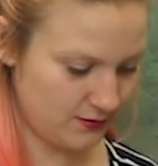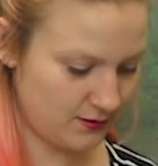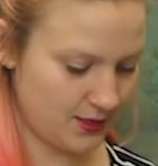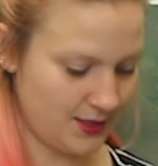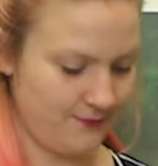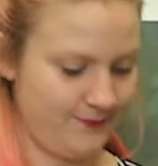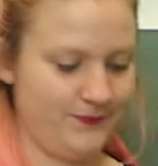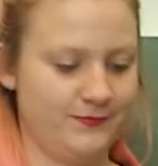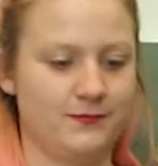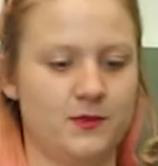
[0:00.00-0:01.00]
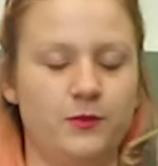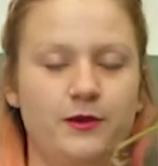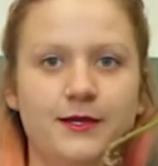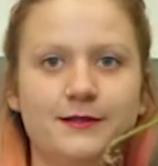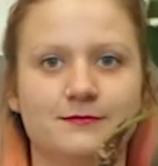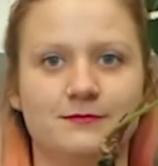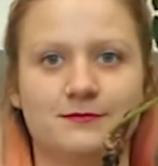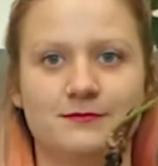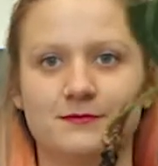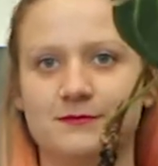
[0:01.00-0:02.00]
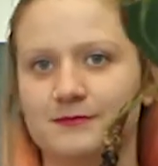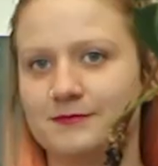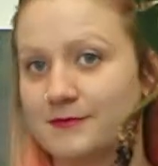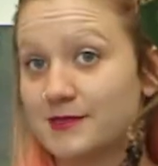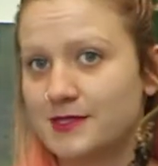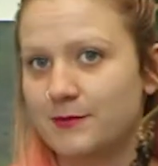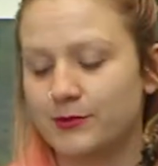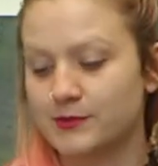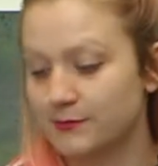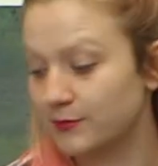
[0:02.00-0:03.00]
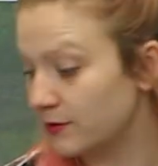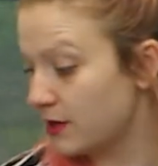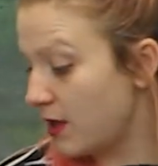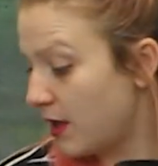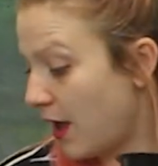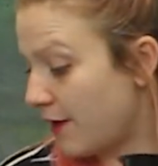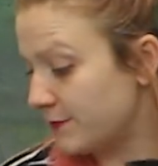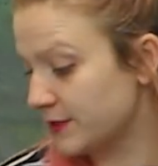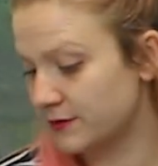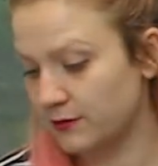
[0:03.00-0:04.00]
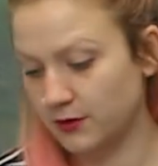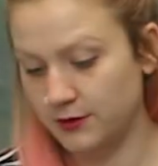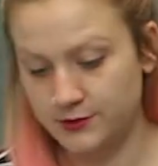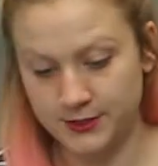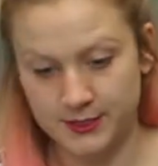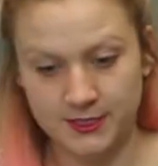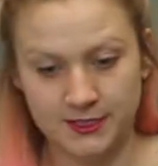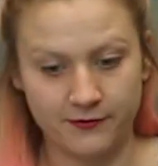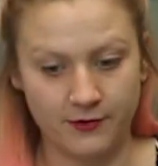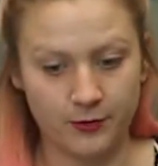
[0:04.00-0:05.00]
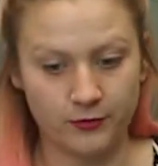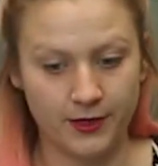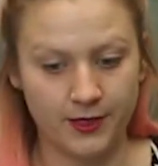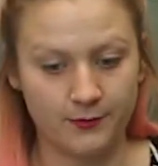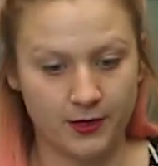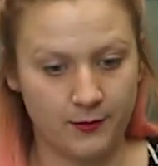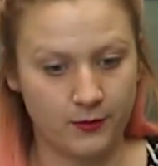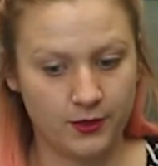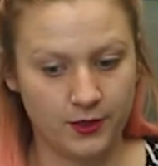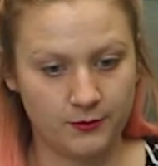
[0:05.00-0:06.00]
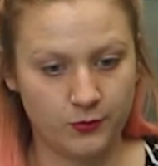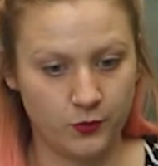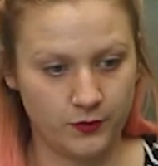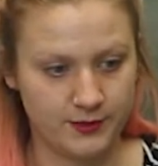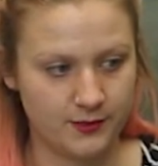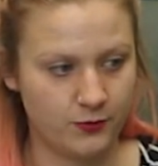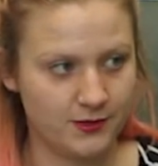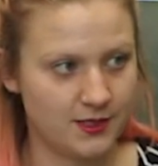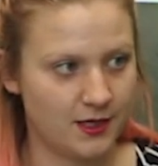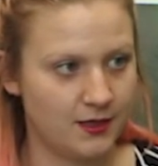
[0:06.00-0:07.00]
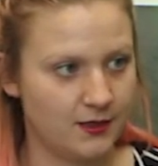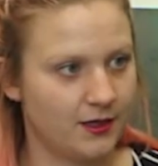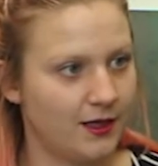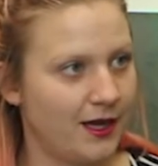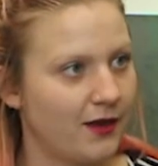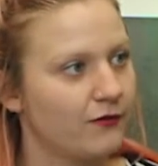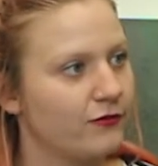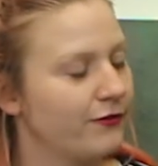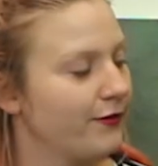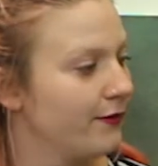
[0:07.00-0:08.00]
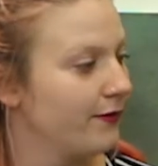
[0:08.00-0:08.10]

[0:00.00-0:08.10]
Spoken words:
Okay, we're in. Simple, simple. I've mixed all the nutrients and stuff up already, but I'm only going to pour those in once I can have